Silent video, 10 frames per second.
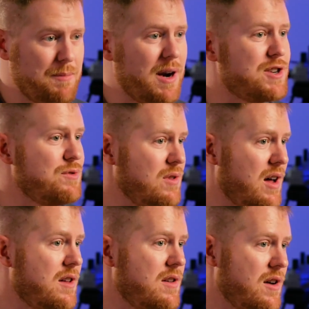compared to a
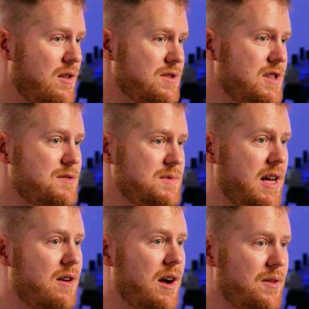lot of the other systems
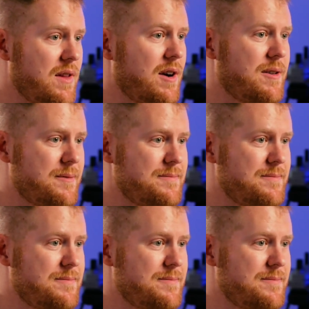that are out there.